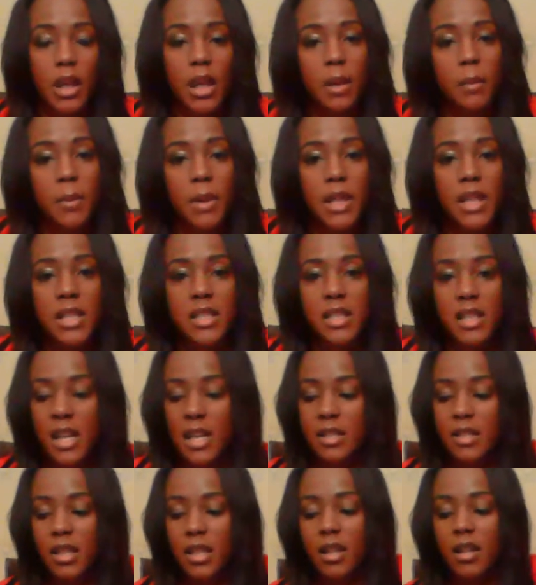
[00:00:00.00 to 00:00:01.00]
end piece and
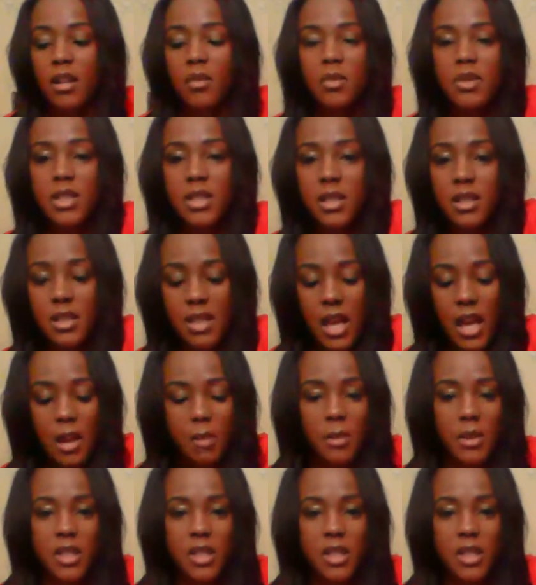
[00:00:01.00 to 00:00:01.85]
I set it over to the side